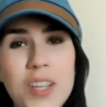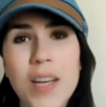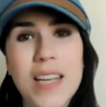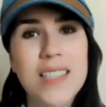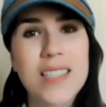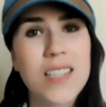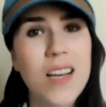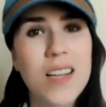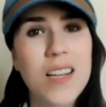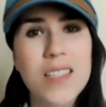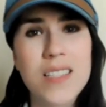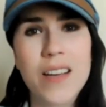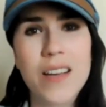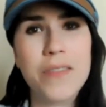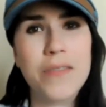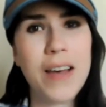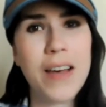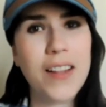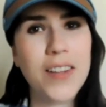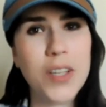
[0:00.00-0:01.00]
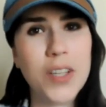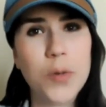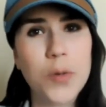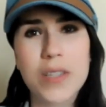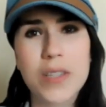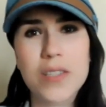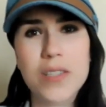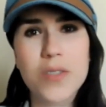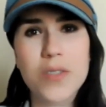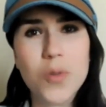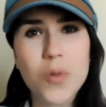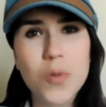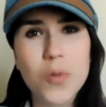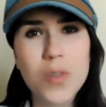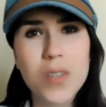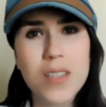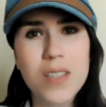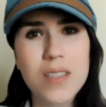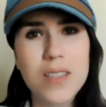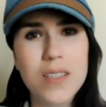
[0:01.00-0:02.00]
get tons of value with the
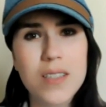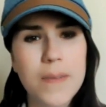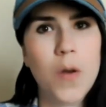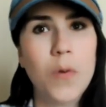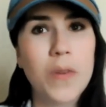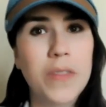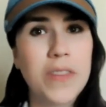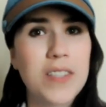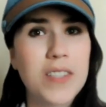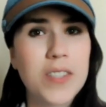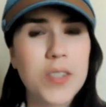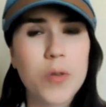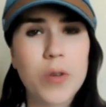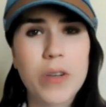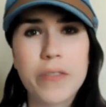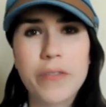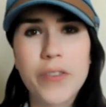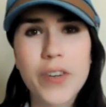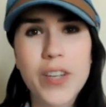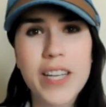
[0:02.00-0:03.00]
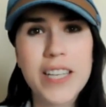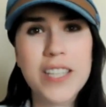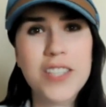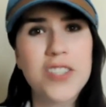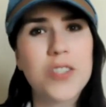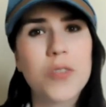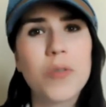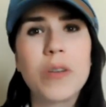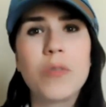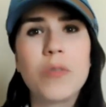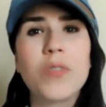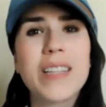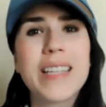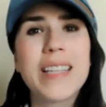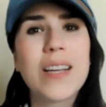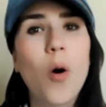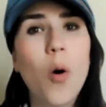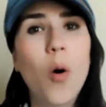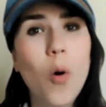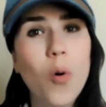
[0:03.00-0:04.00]
schools, with the square footage, so it
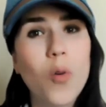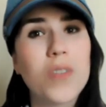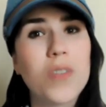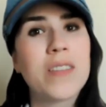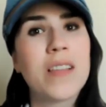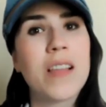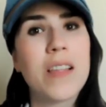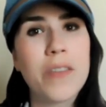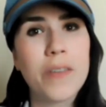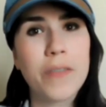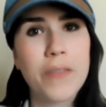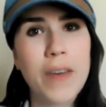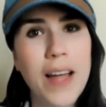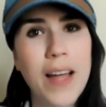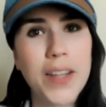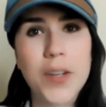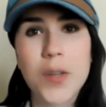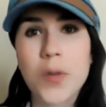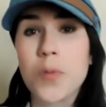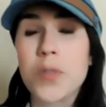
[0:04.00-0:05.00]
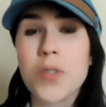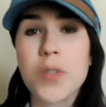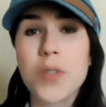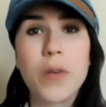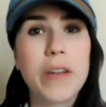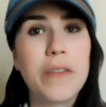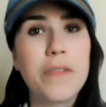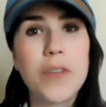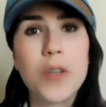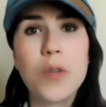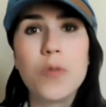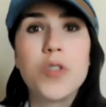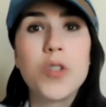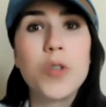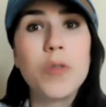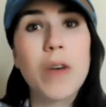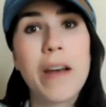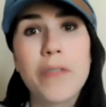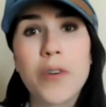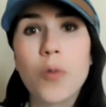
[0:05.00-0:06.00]
really holds the value. So if you
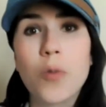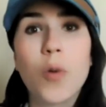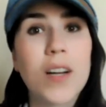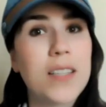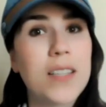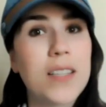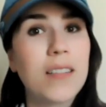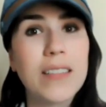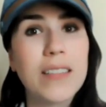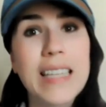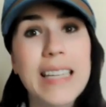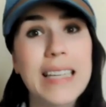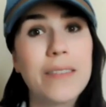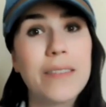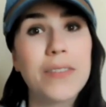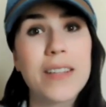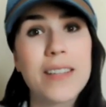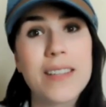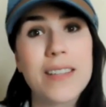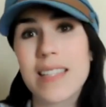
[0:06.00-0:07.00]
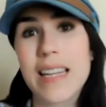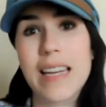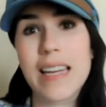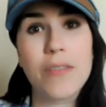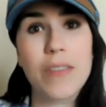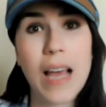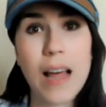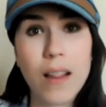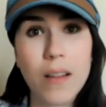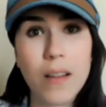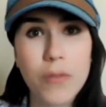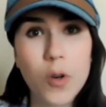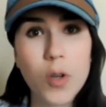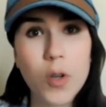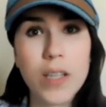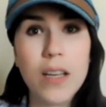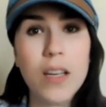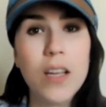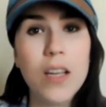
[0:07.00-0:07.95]
do ever want to leave the state of California,